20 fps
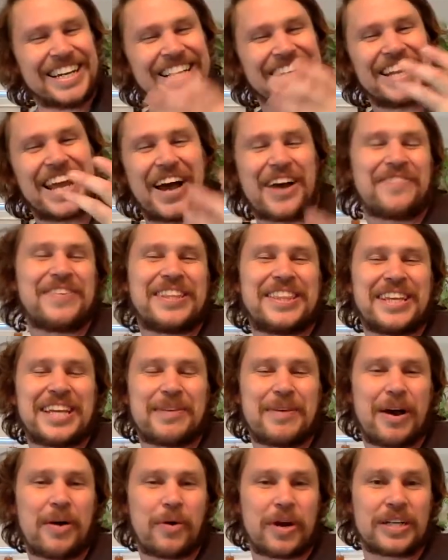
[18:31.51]
Now, if you think
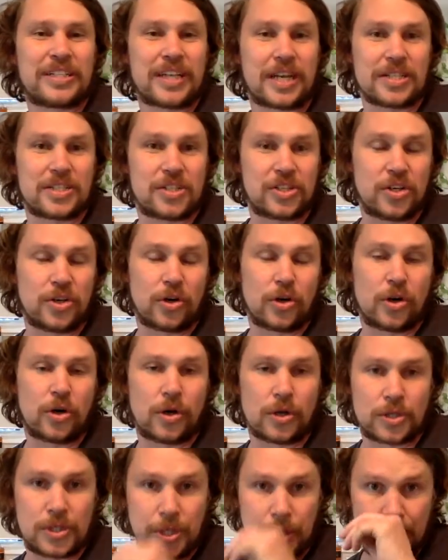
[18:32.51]
about what it does to
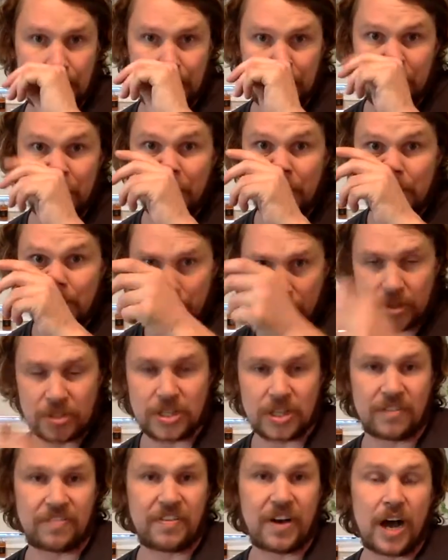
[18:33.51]
you or to
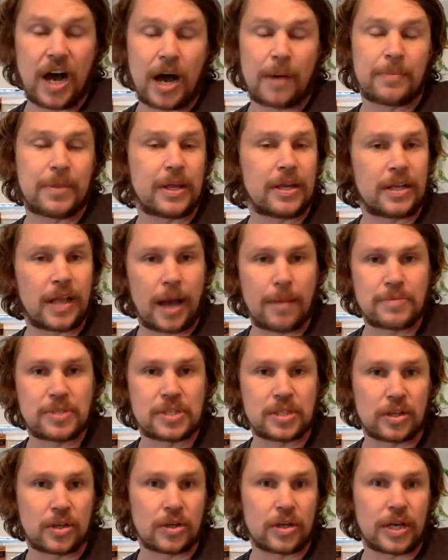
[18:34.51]
the farm, then
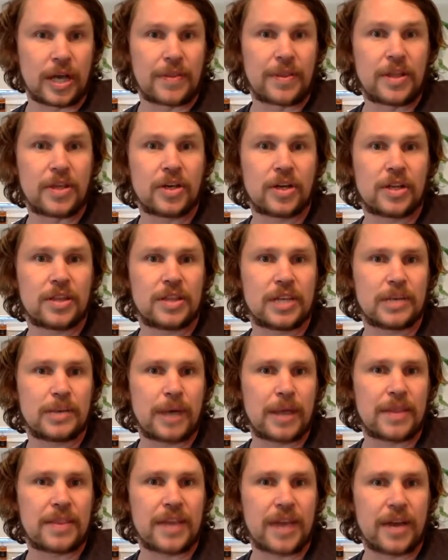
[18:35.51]
absolutely. And then you've got to think
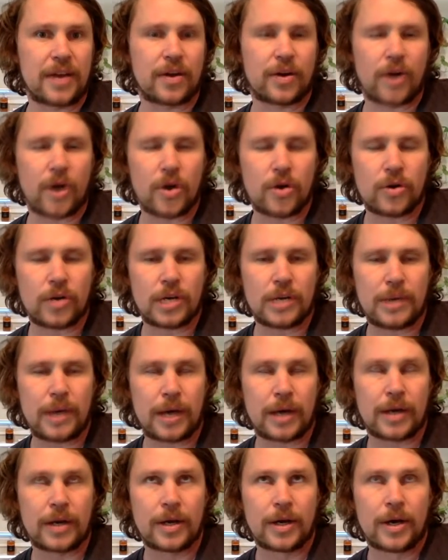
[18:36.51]
about then not only
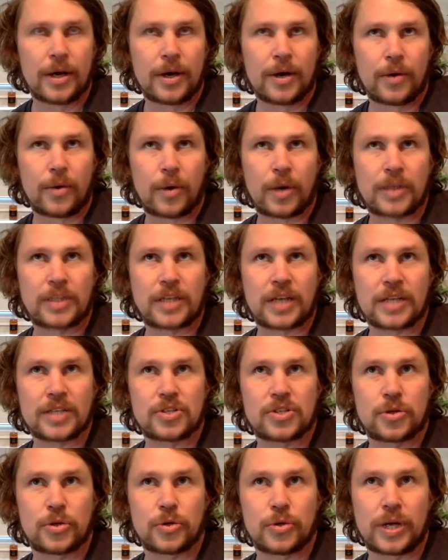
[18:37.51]
about what it does
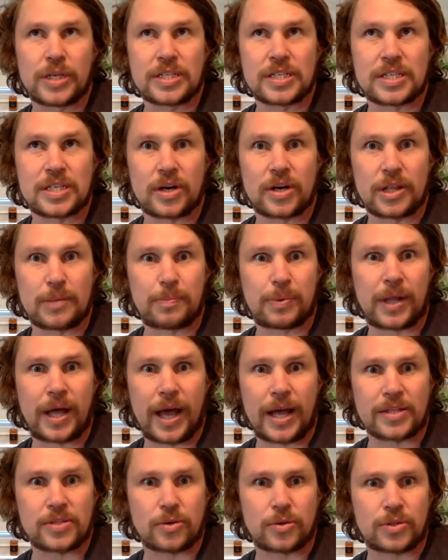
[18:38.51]
to necessarily the
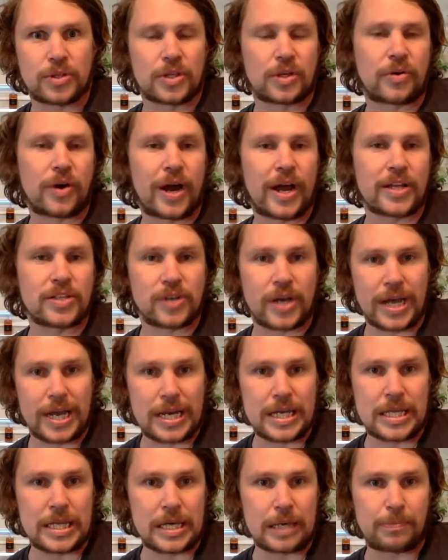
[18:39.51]
plants or to the grains or
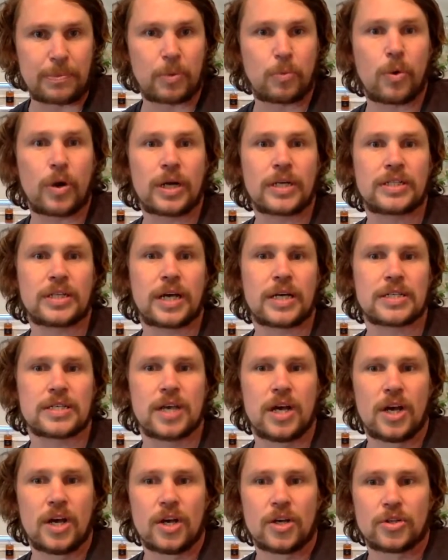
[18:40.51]
anything, but what it does
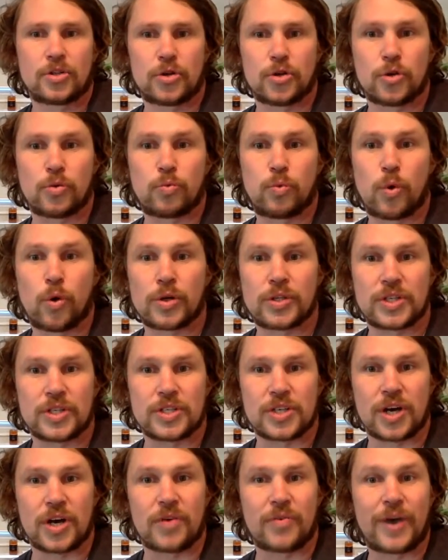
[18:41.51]
to the
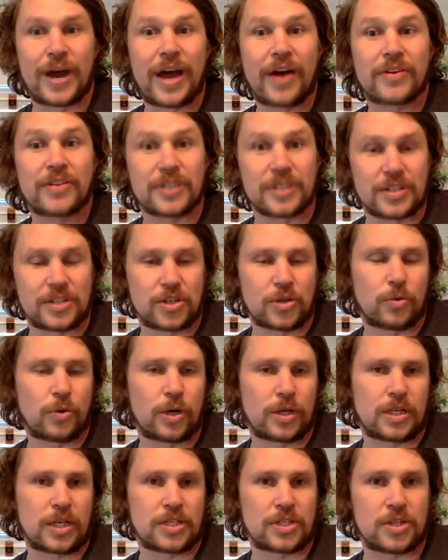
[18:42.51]
waters around it, to what
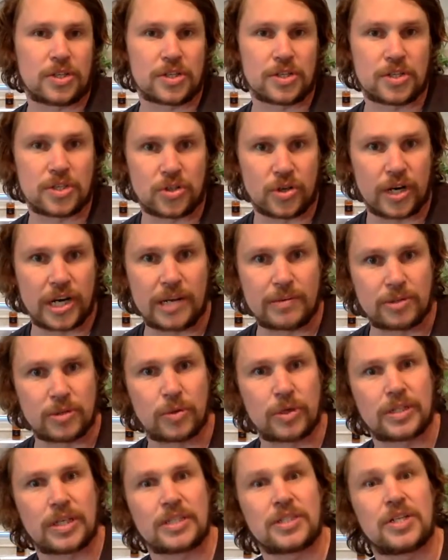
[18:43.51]
it does to the streams, to
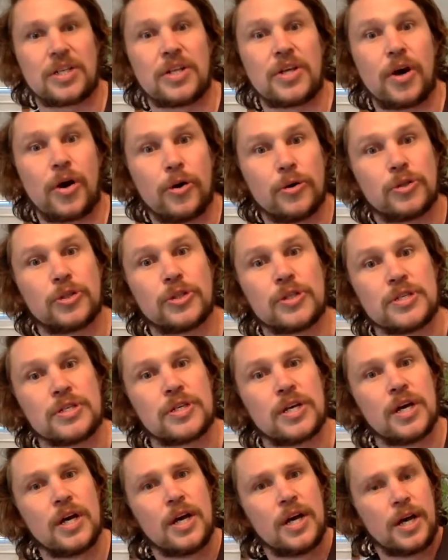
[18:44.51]
what it does to the
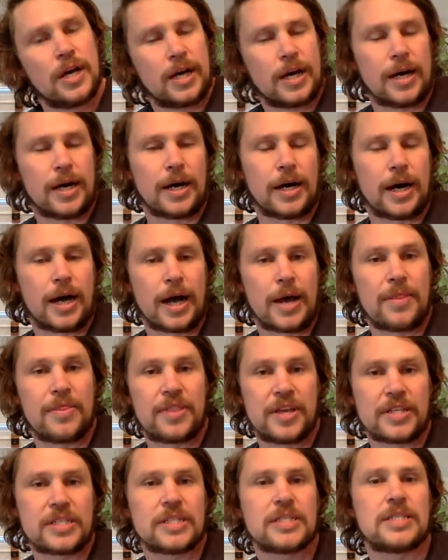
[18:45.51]
oceans. And
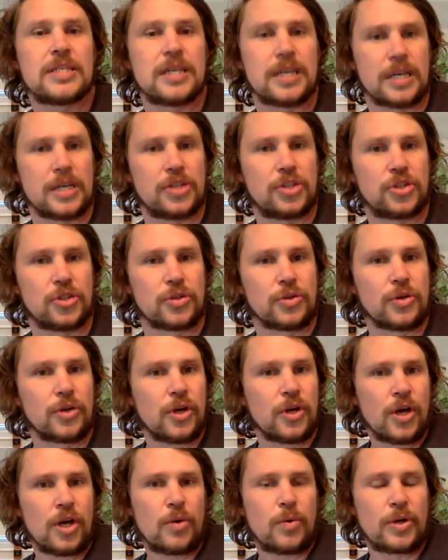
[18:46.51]
this is the issue.
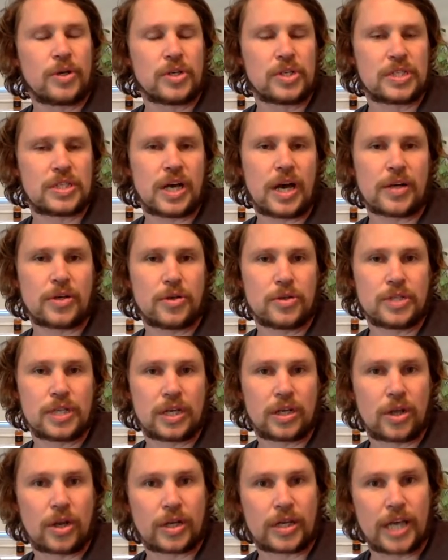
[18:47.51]
When you start using a
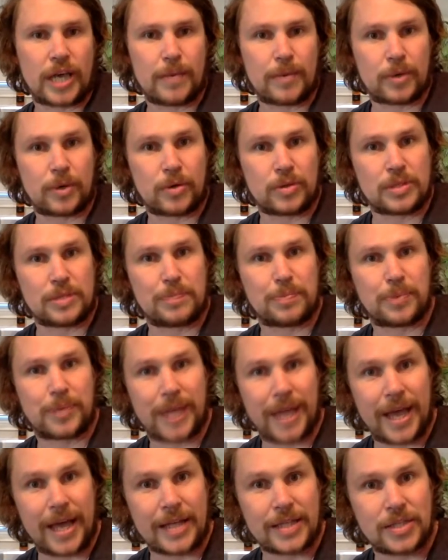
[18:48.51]
lot of chemicals in
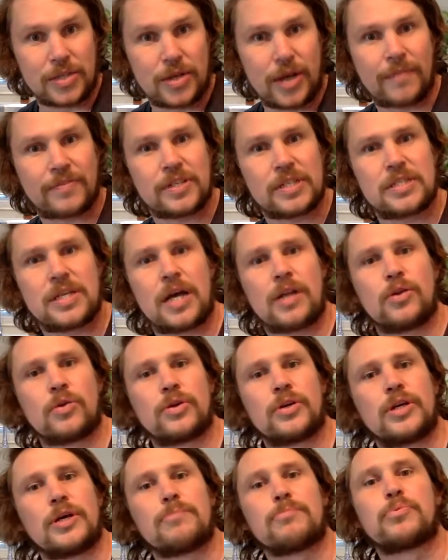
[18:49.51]
plants, you have to start
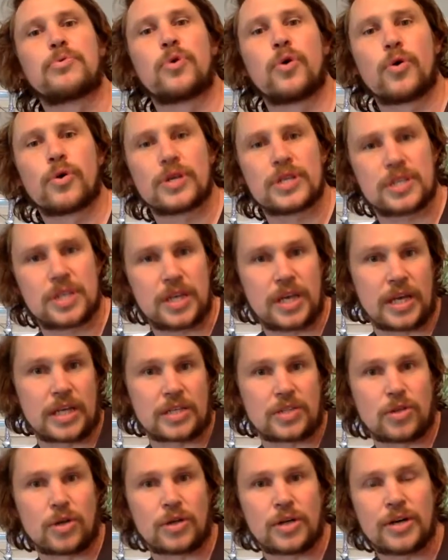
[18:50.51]
looking at broader
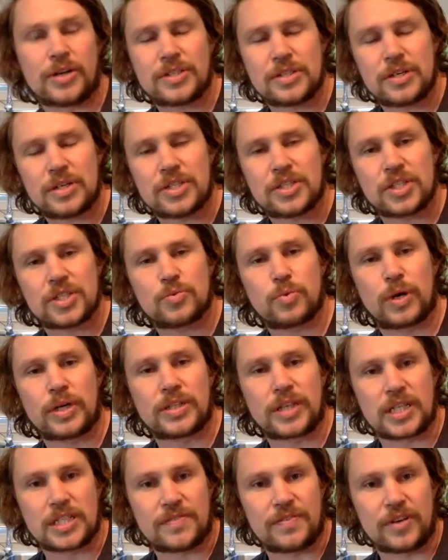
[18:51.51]
things, not necessarily just what it
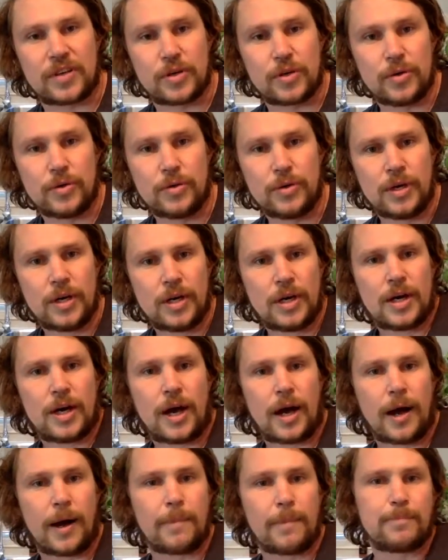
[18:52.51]
does for you,
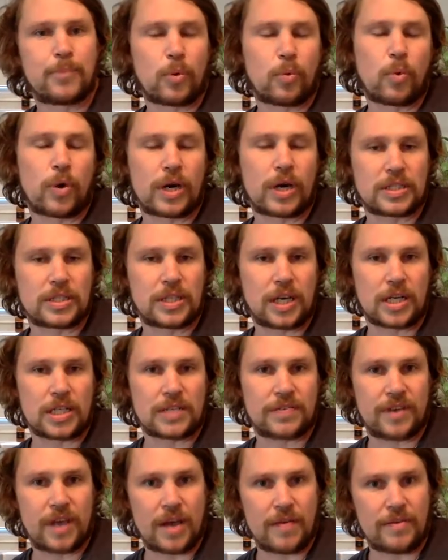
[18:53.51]
but what it does
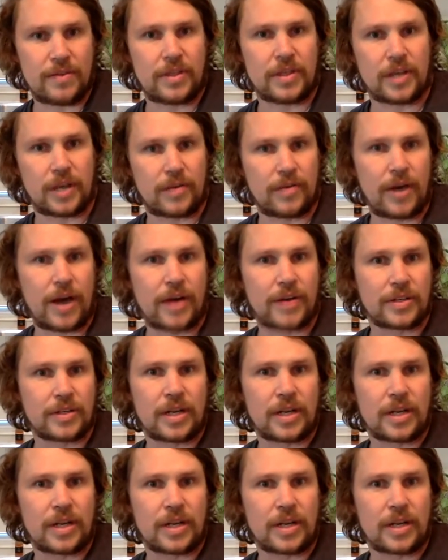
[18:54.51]
for everything around it.